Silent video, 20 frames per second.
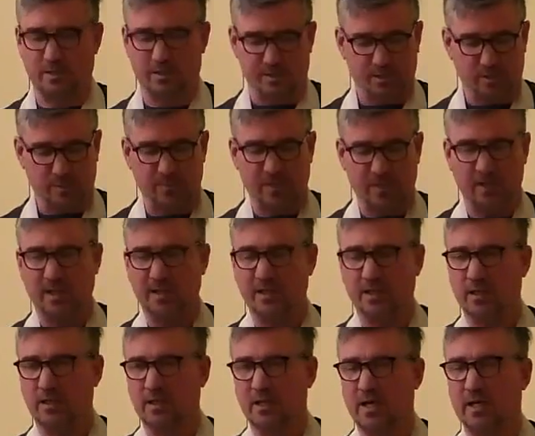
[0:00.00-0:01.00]
It's a bit like
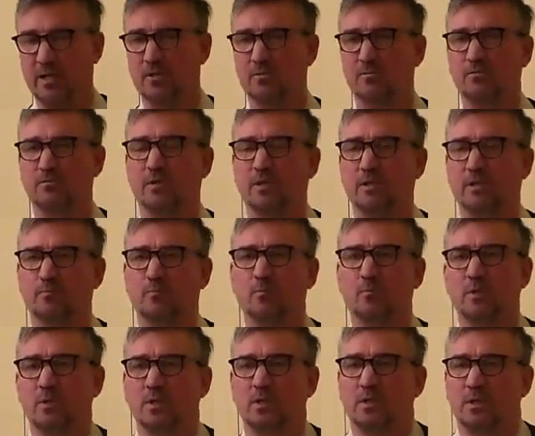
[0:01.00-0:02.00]
a kind of
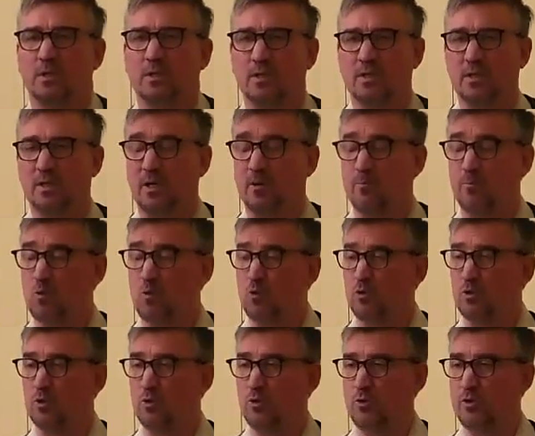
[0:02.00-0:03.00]
a more
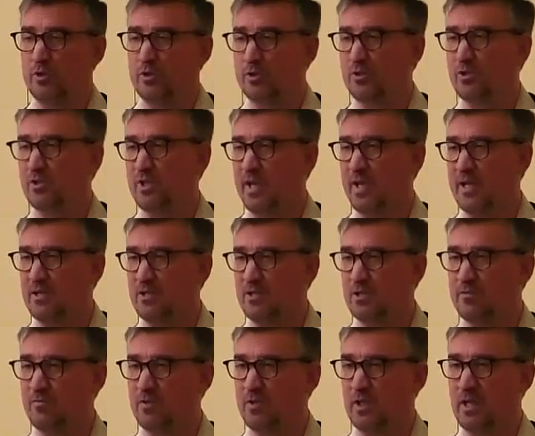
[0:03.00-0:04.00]
lunar sense,
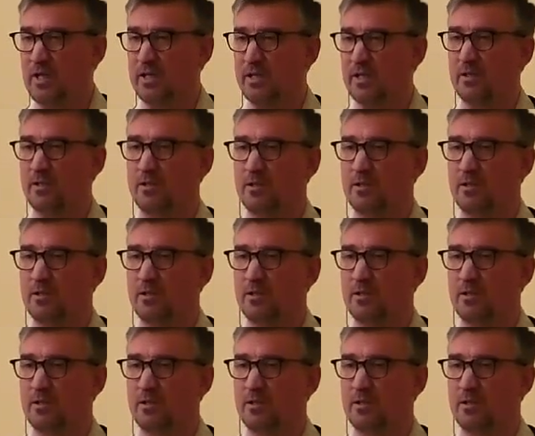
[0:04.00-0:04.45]
if you like.